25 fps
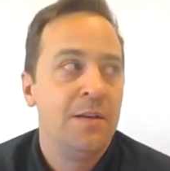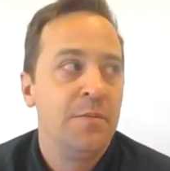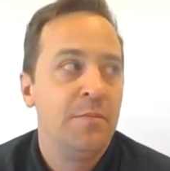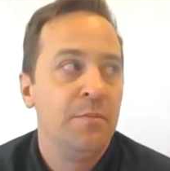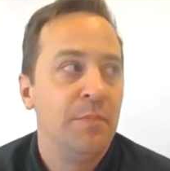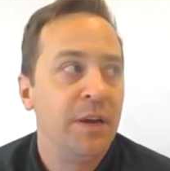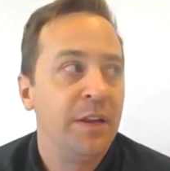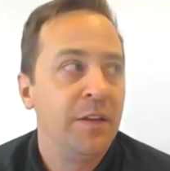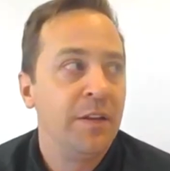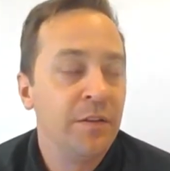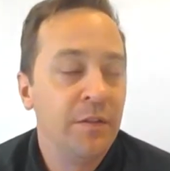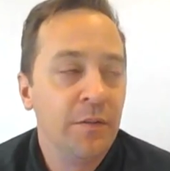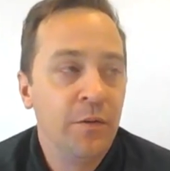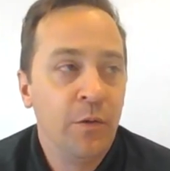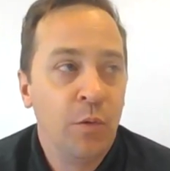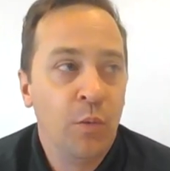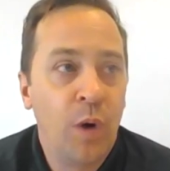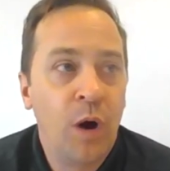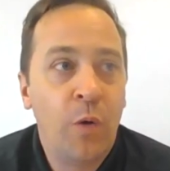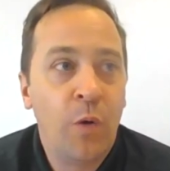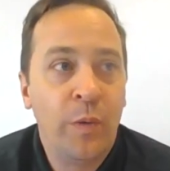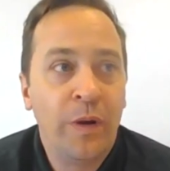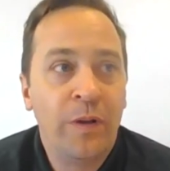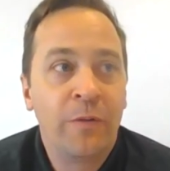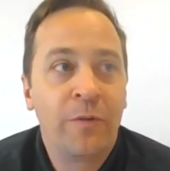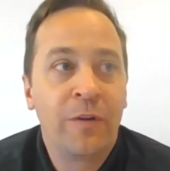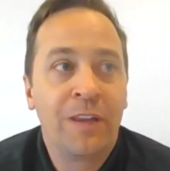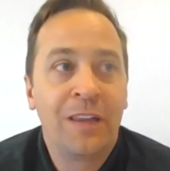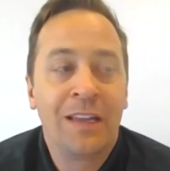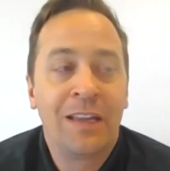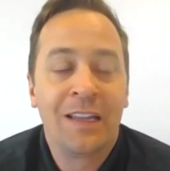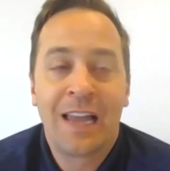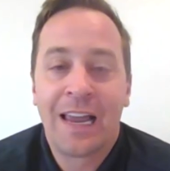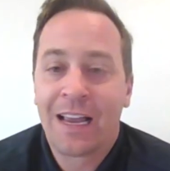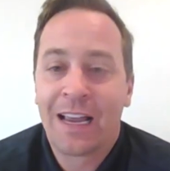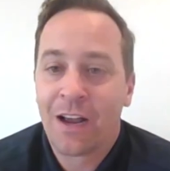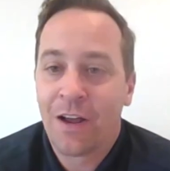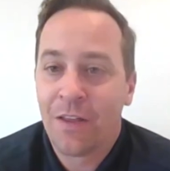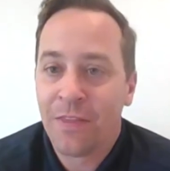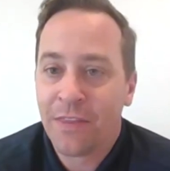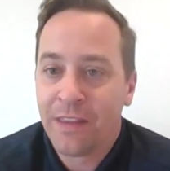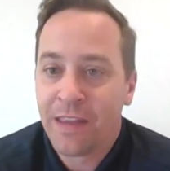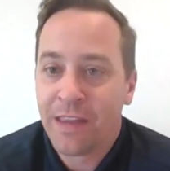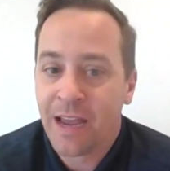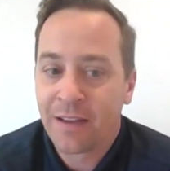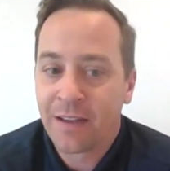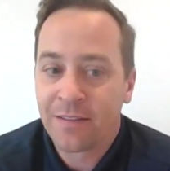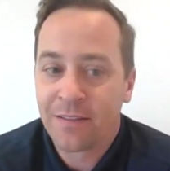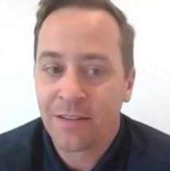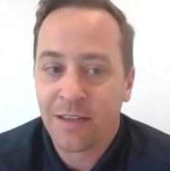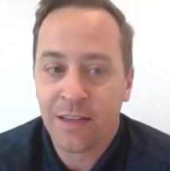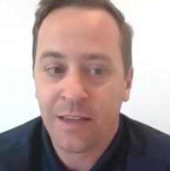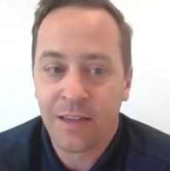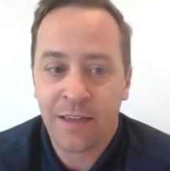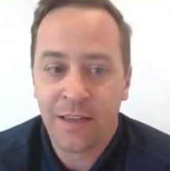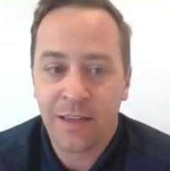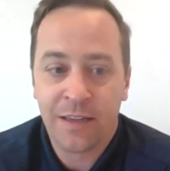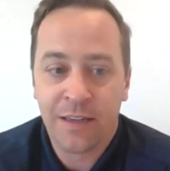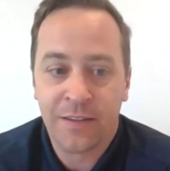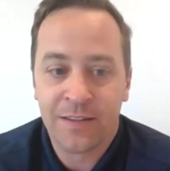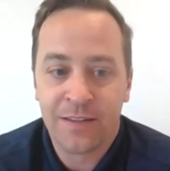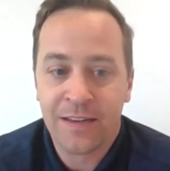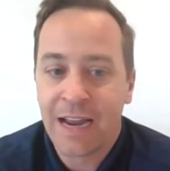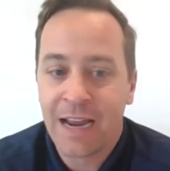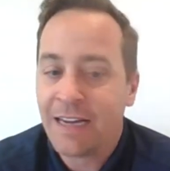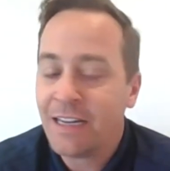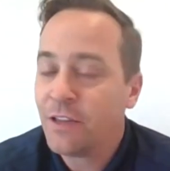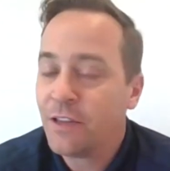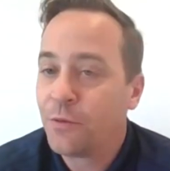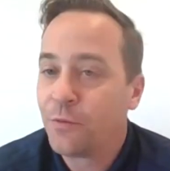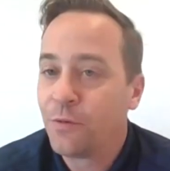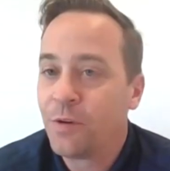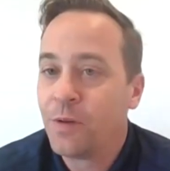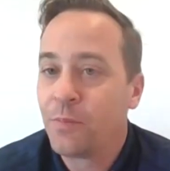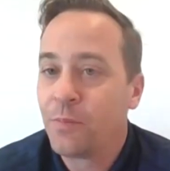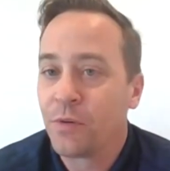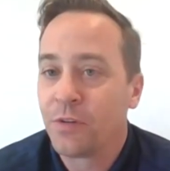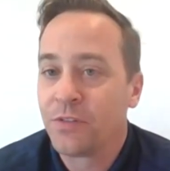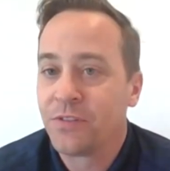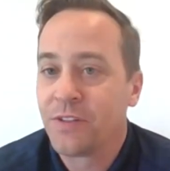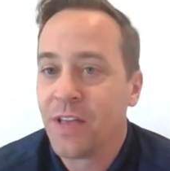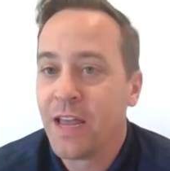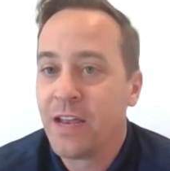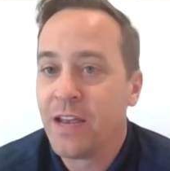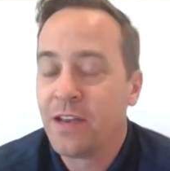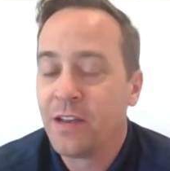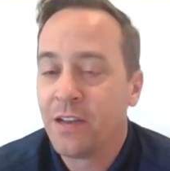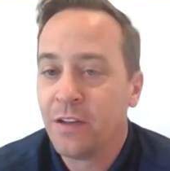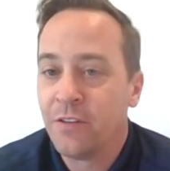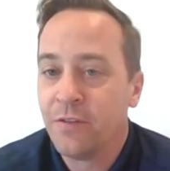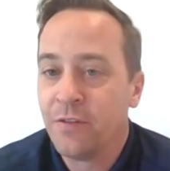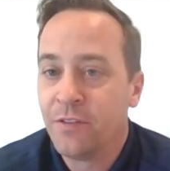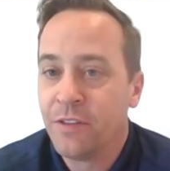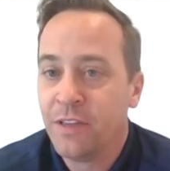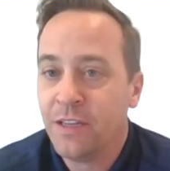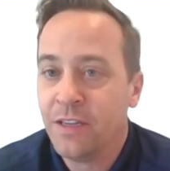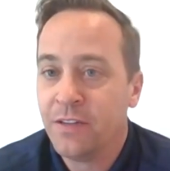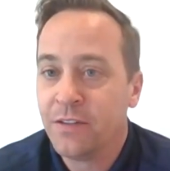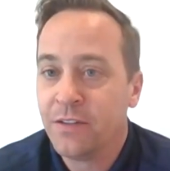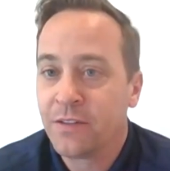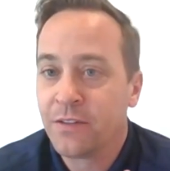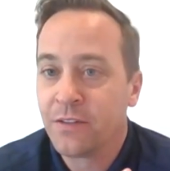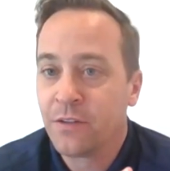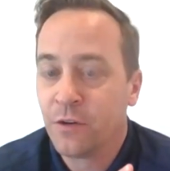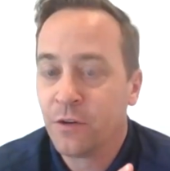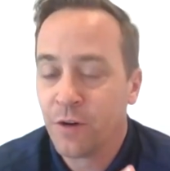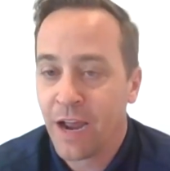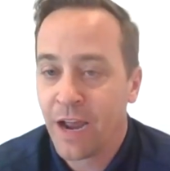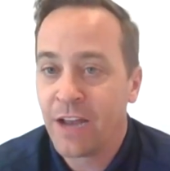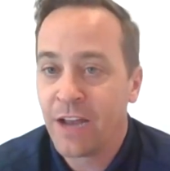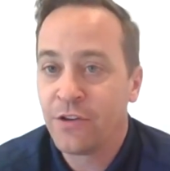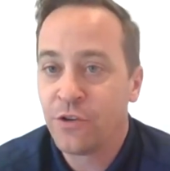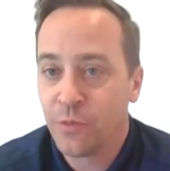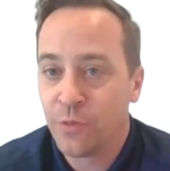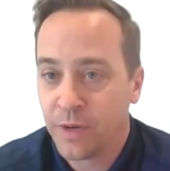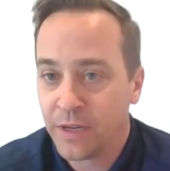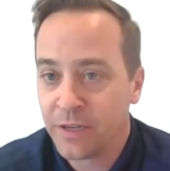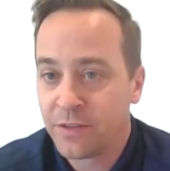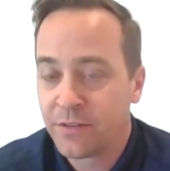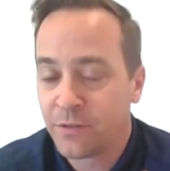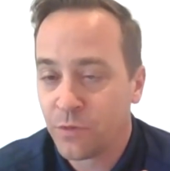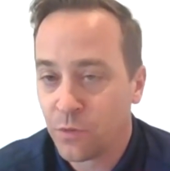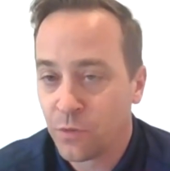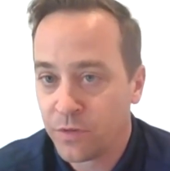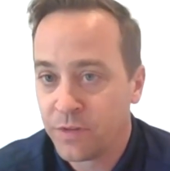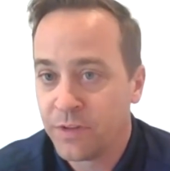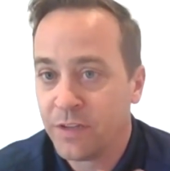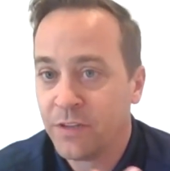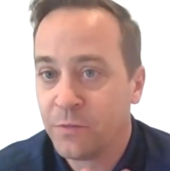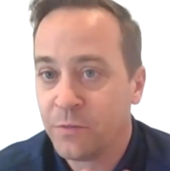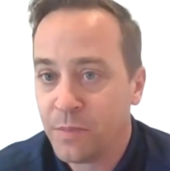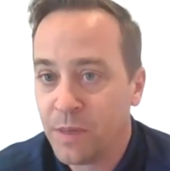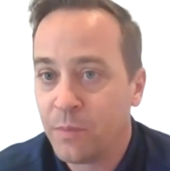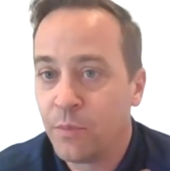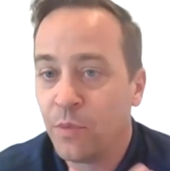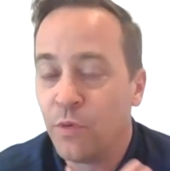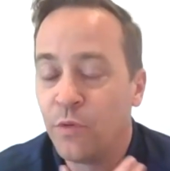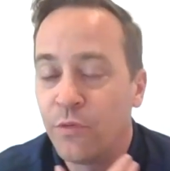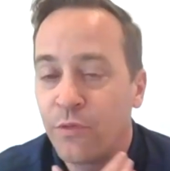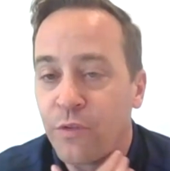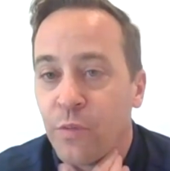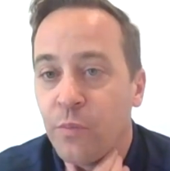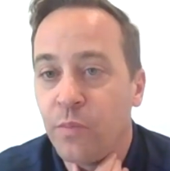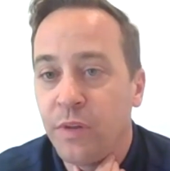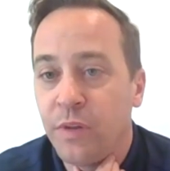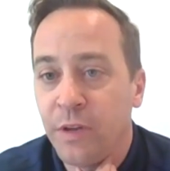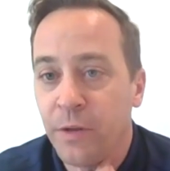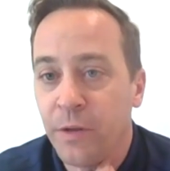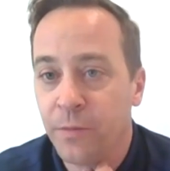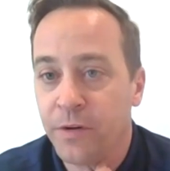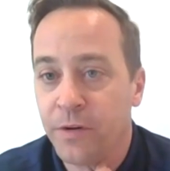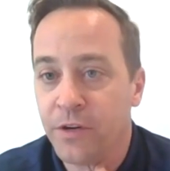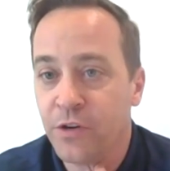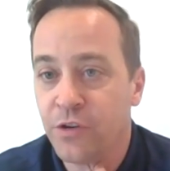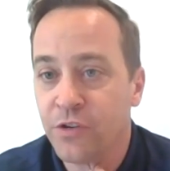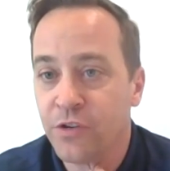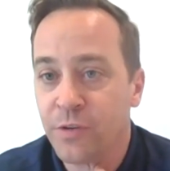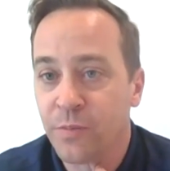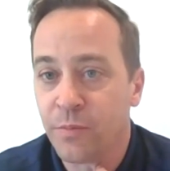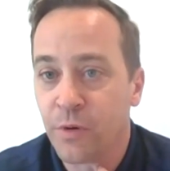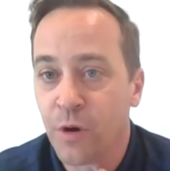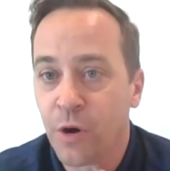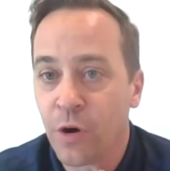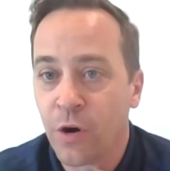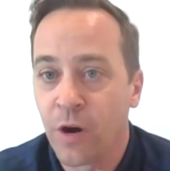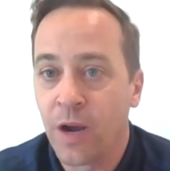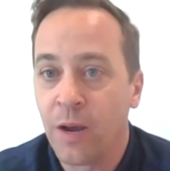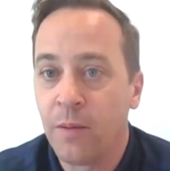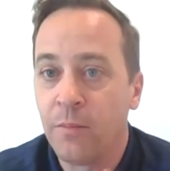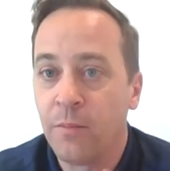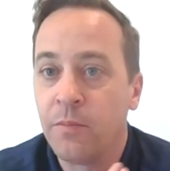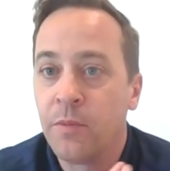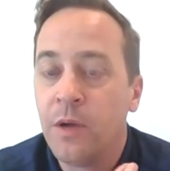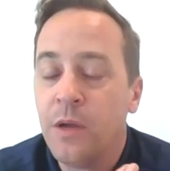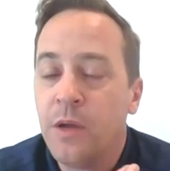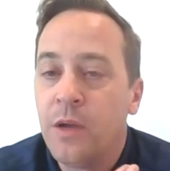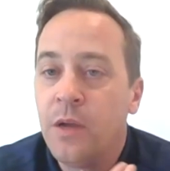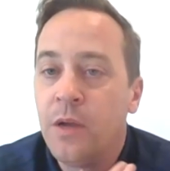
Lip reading: But what we really like on the exit is 93% of these graduates, or these people who've completed the returnship program,